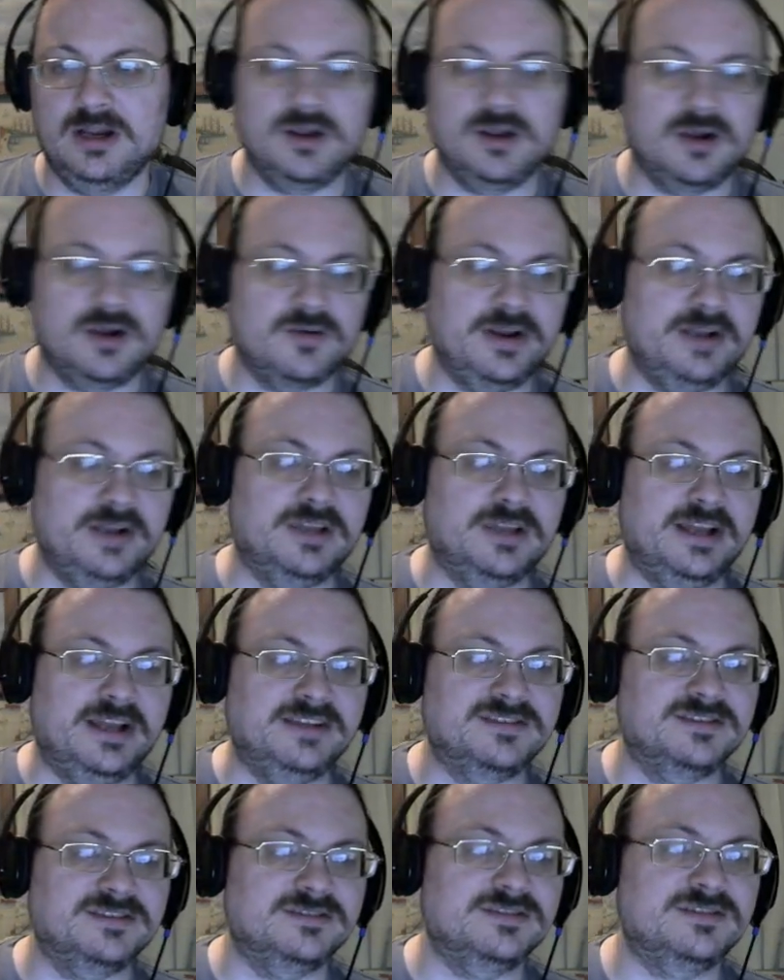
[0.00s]
creative
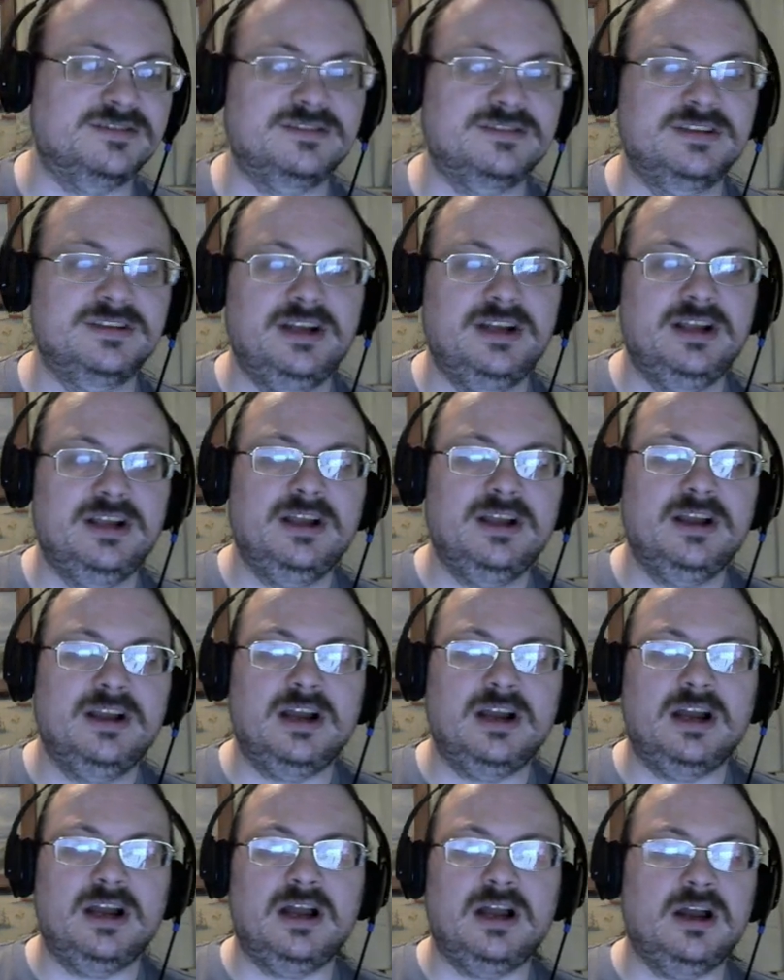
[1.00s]
license,
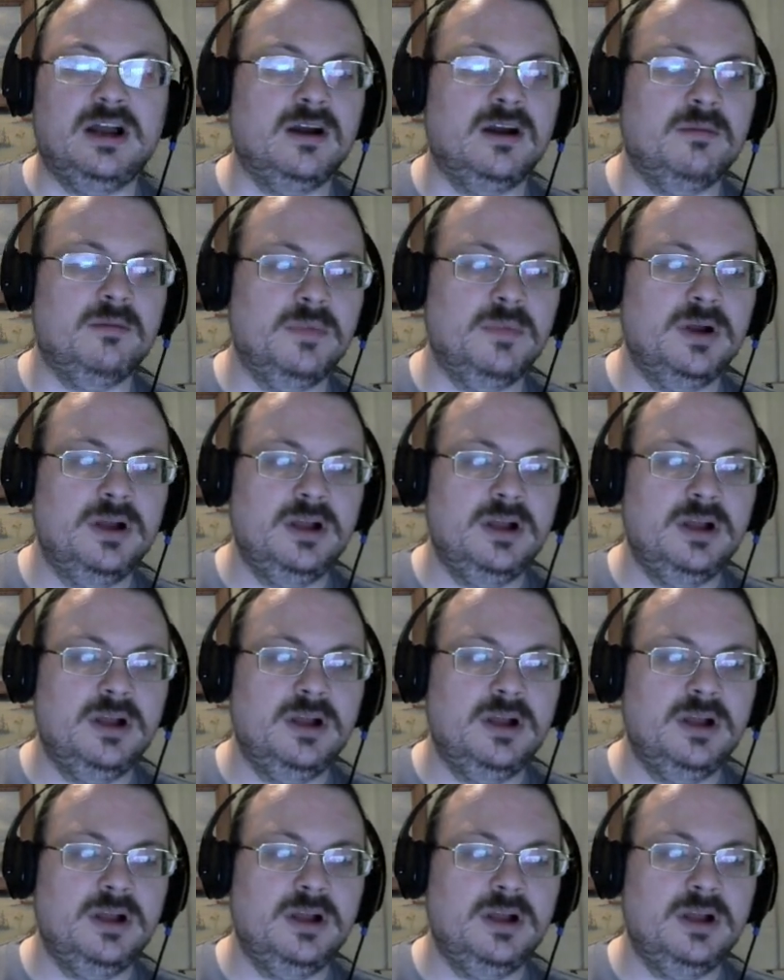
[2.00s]
Chaosium